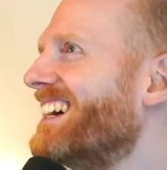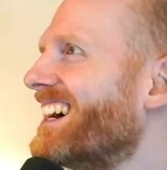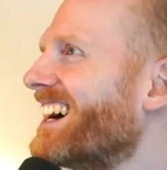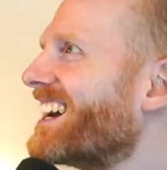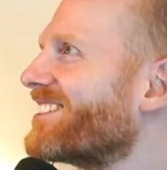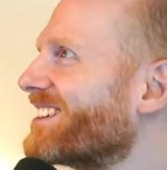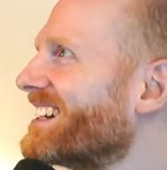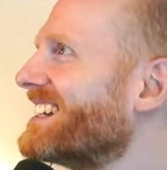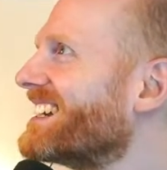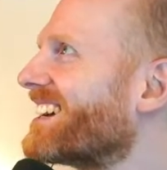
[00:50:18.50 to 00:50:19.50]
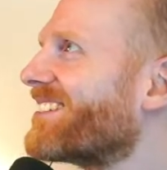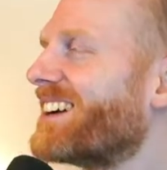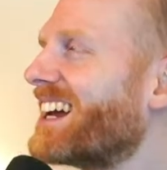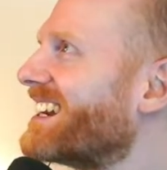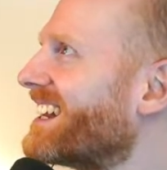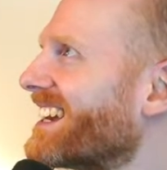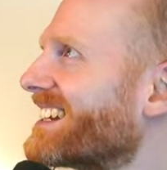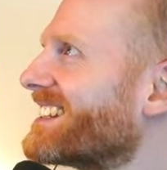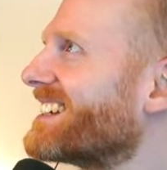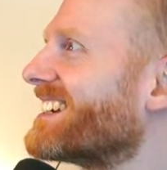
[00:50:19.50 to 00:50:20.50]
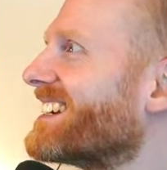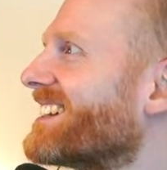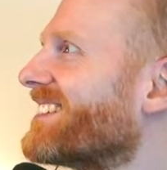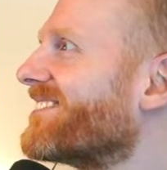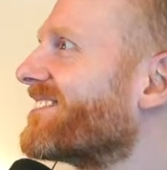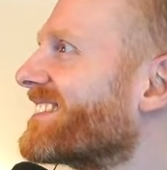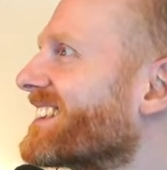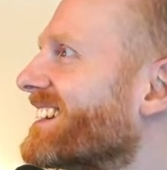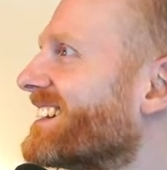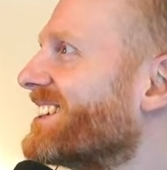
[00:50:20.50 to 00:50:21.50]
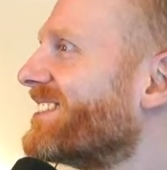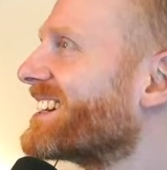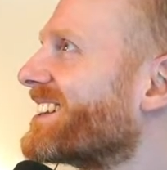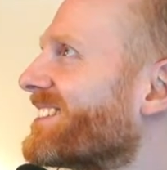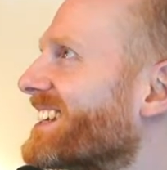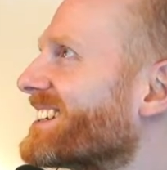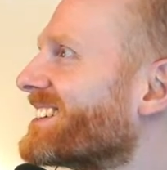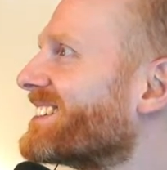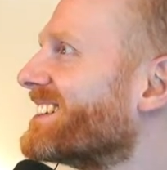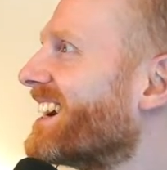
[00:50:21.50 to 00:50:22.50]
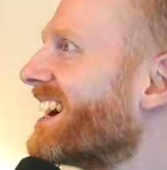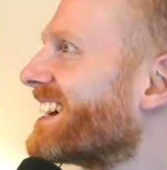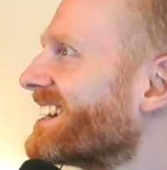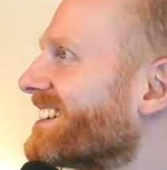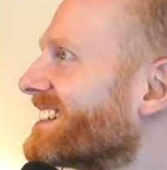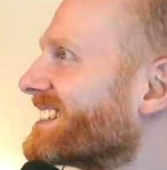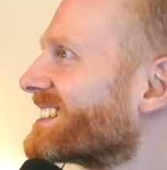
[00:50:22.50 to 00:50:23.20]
I like the. You're welcome. Thank you. Ah, there it is.